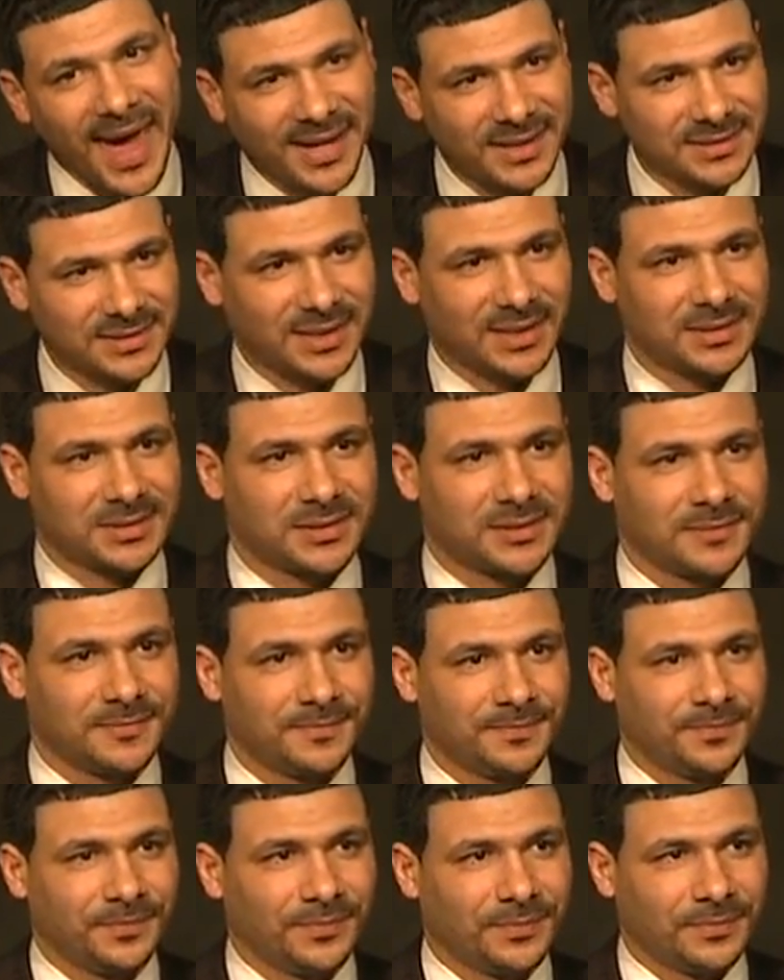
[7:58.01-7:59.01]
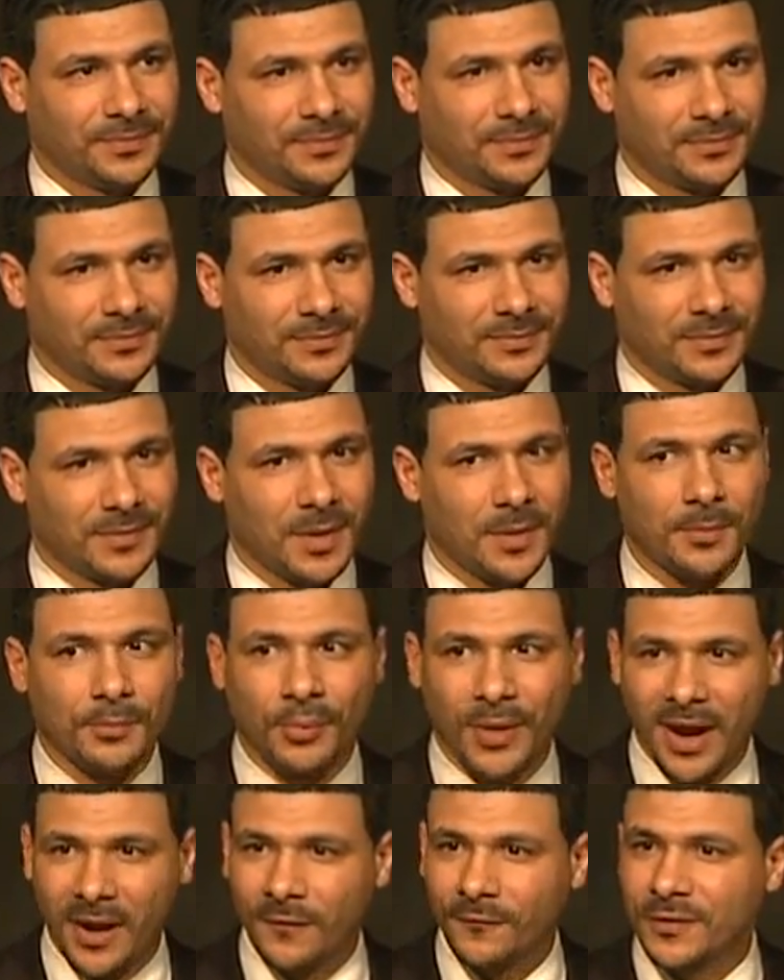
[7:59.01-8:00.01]
access.
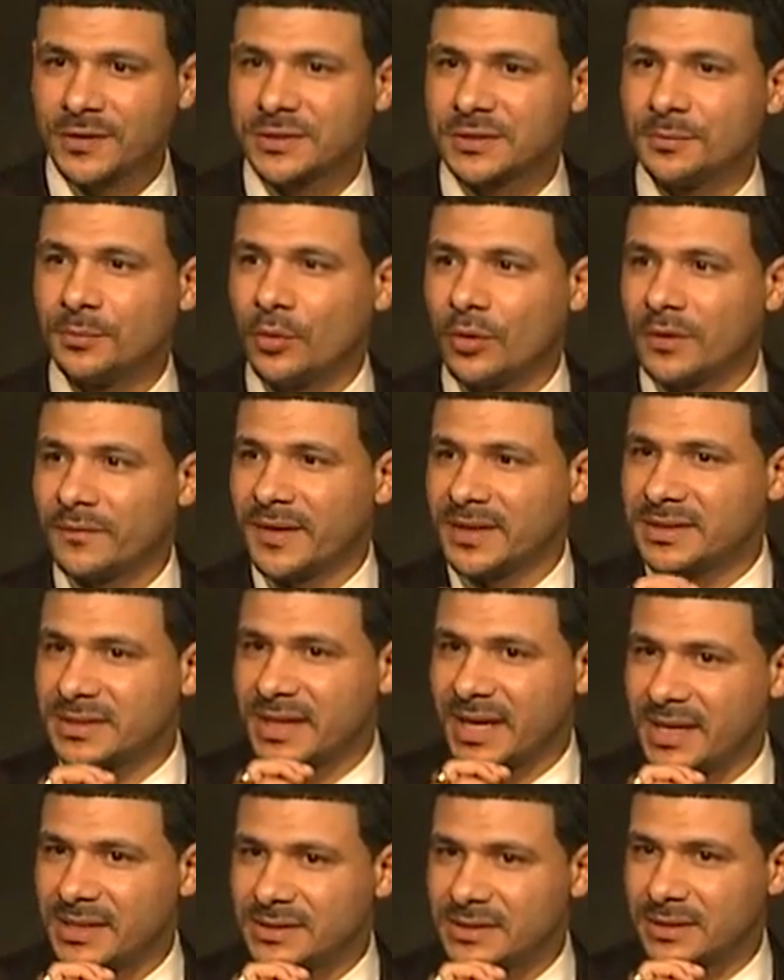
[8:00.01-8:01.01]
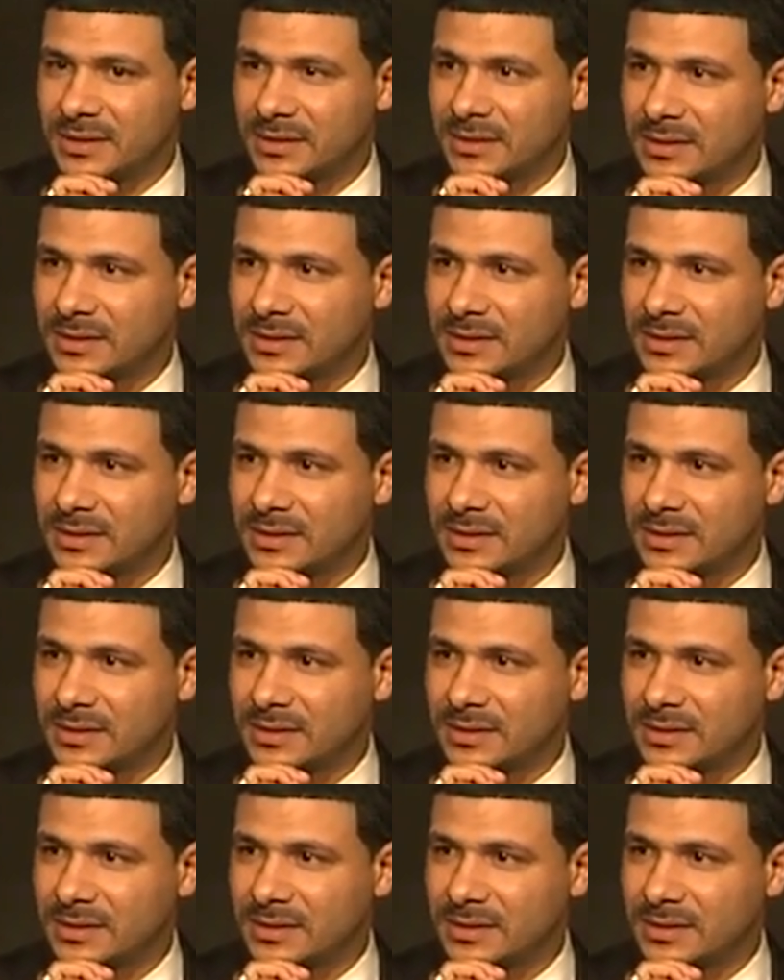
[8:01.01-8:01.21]
Brown versus Board of Education.